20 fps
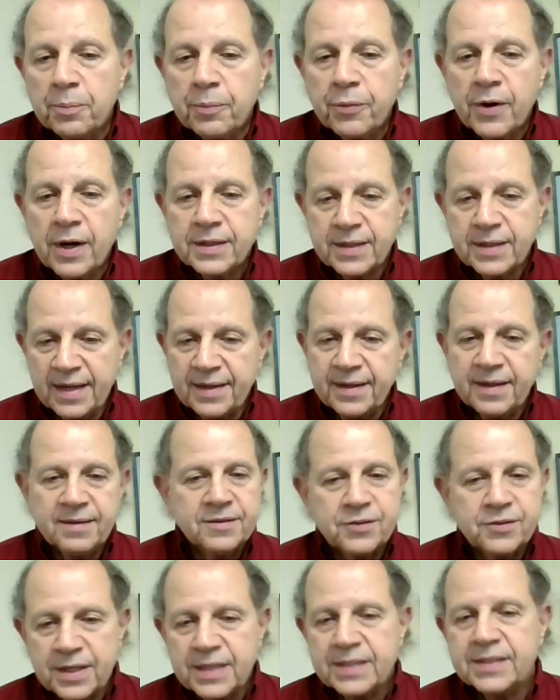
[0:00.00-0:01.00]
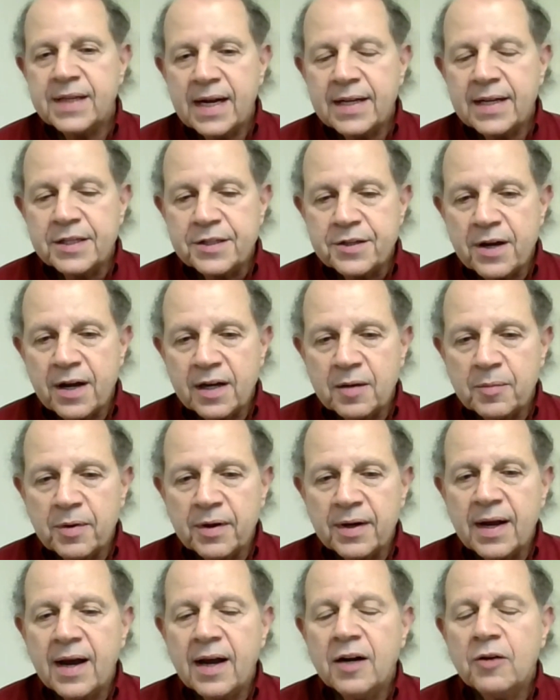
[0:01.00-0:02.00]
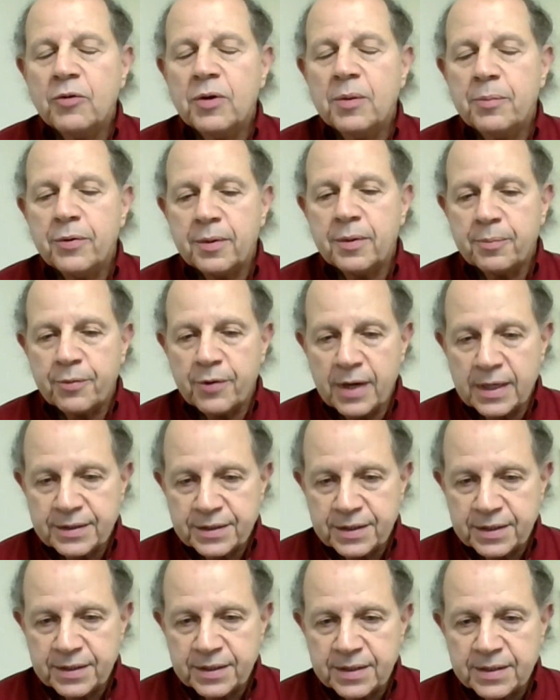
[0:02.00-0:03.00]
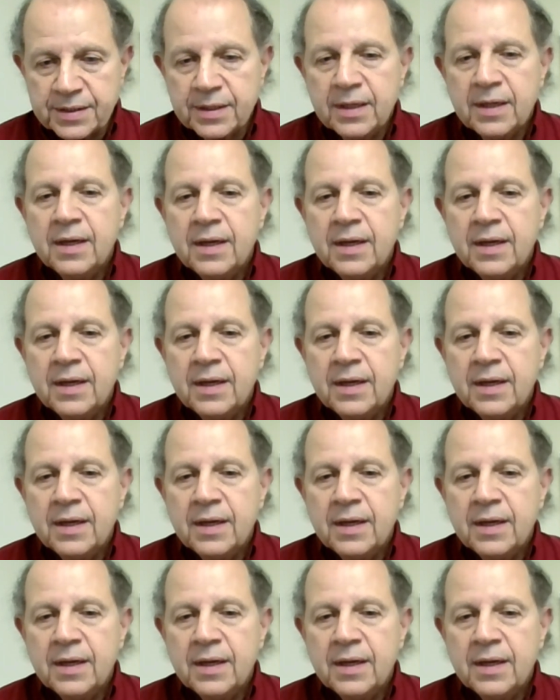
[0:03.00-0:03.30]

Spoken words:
And so they started to talk about how do we put processes,